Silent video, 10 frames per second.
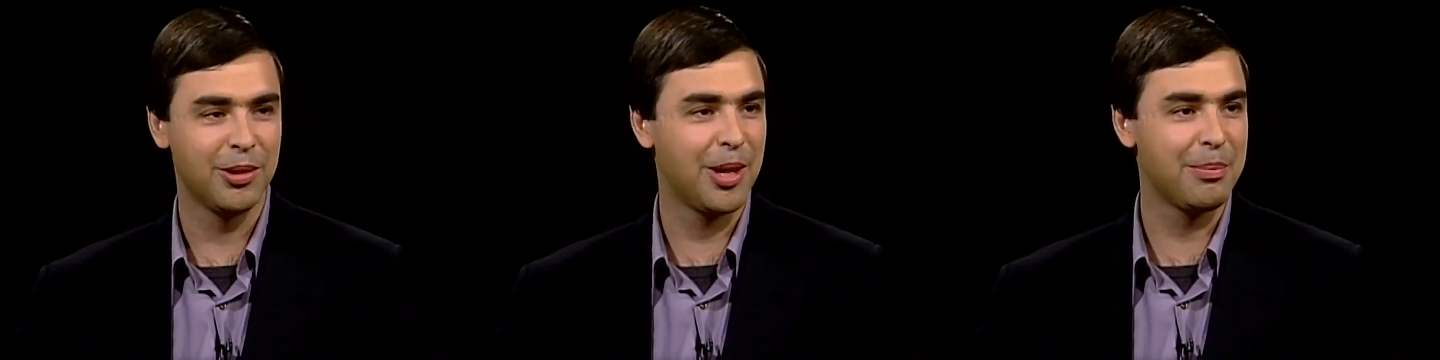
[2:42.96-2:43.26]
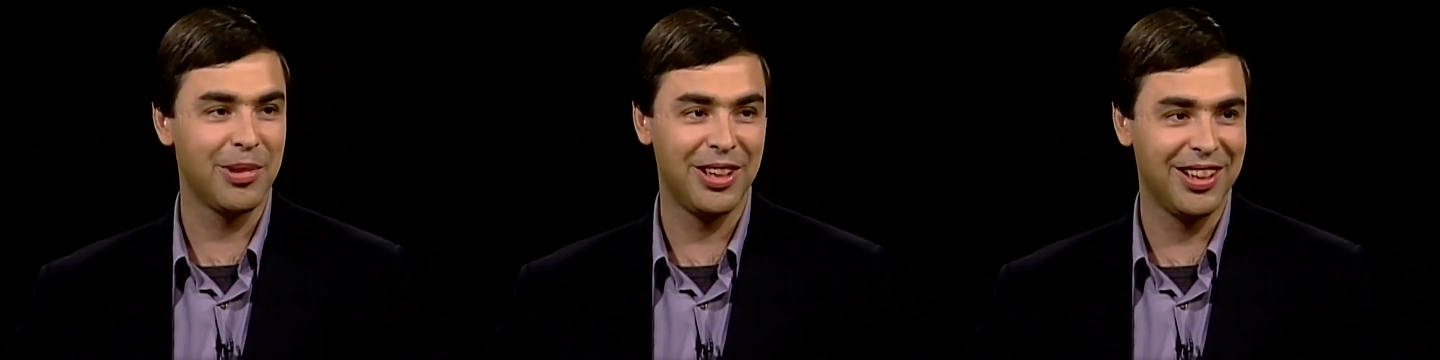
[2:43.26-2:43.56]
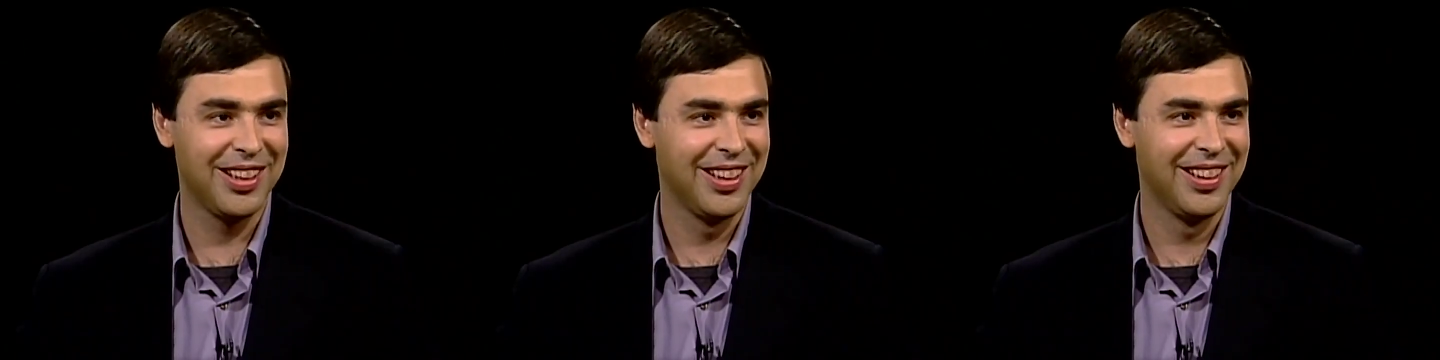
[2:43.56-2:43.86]
We had no
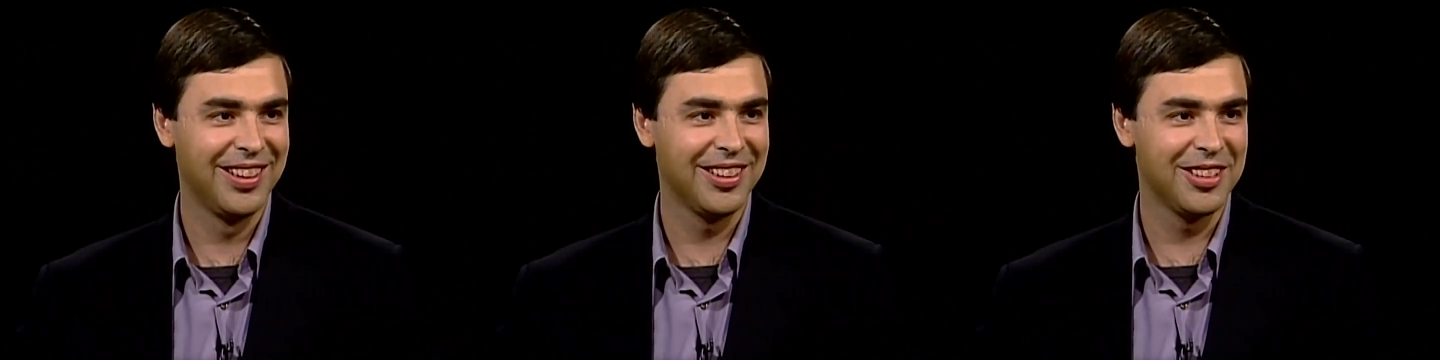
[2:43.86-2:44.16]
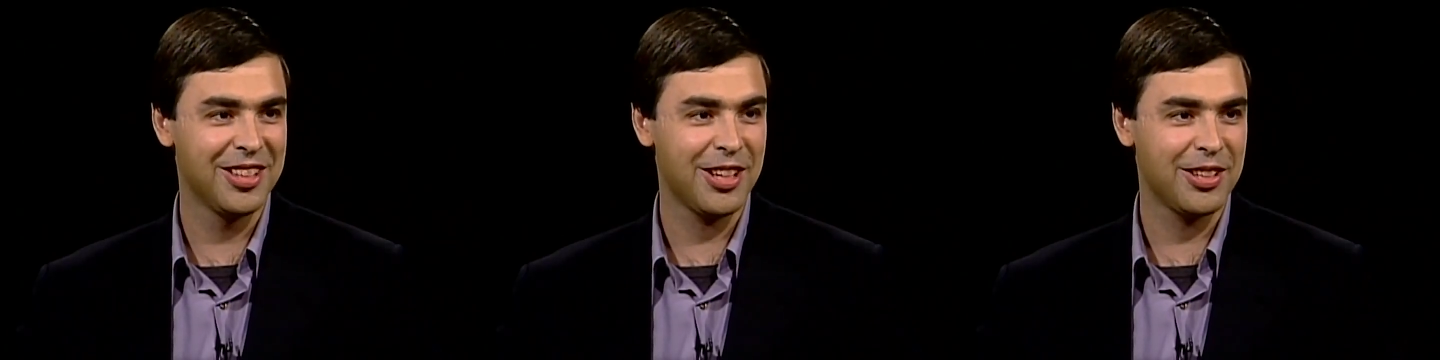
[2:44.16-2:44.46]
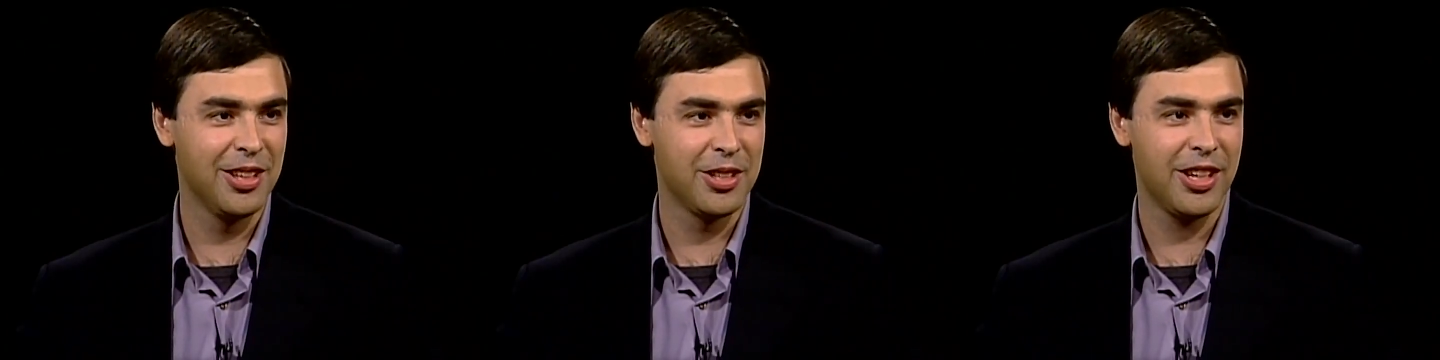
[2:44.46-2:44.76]
company. The
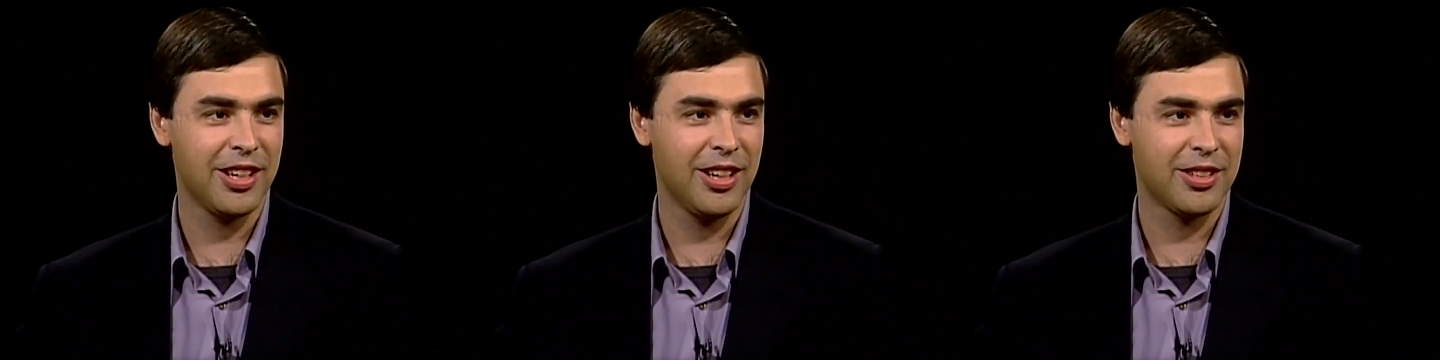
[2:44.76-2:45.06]
check